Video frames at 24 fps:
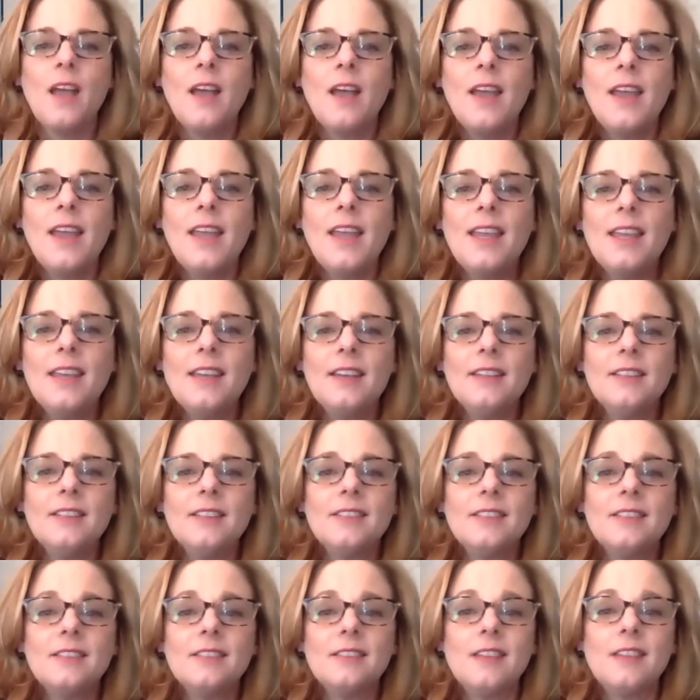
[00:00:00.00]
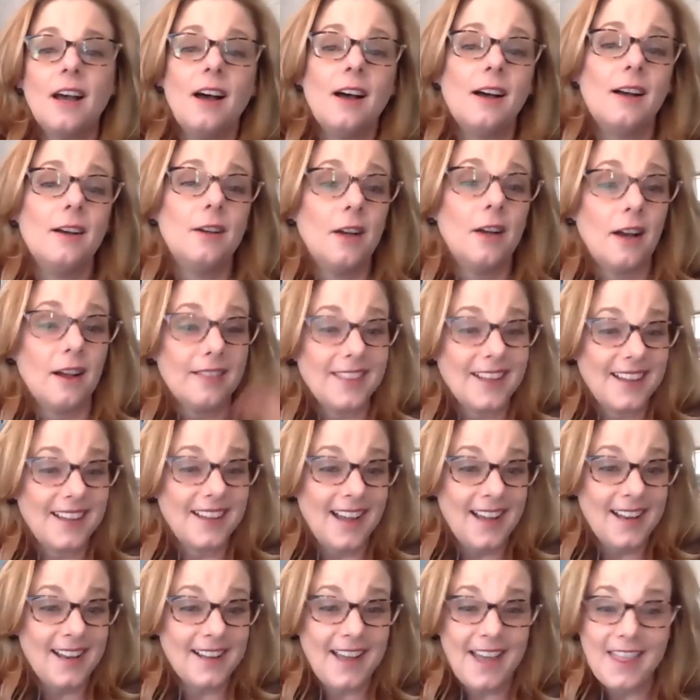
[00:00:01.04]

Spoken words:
He is the kind of